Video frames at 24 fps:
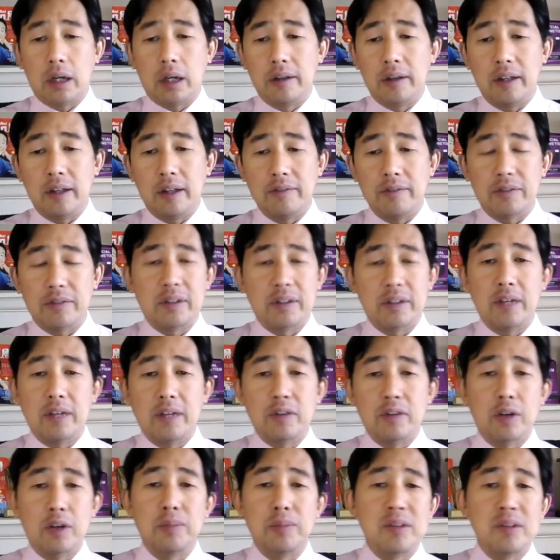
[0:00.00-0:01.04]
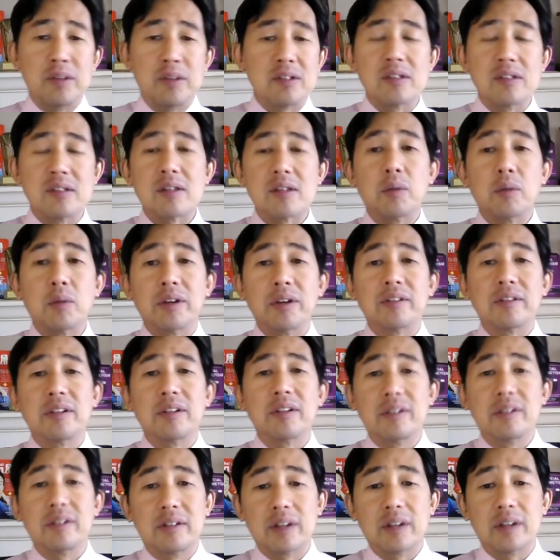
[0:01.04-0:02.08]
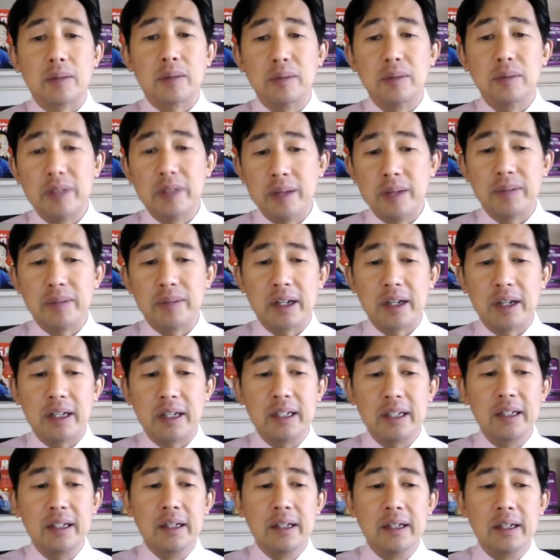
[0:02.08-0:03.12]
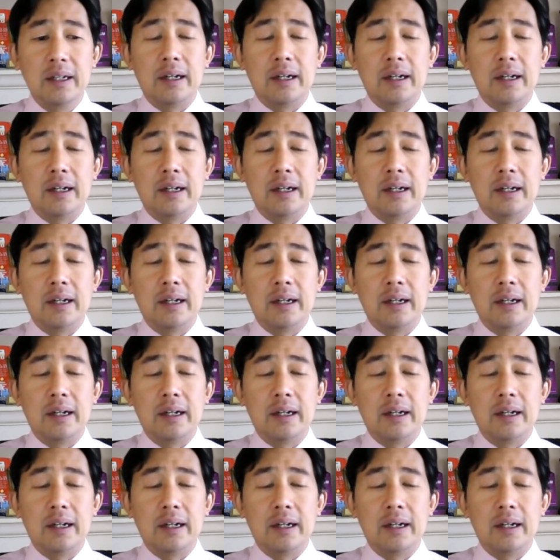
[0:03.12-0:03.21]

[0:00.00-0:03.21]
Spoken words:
They've got a business, they want to double their money,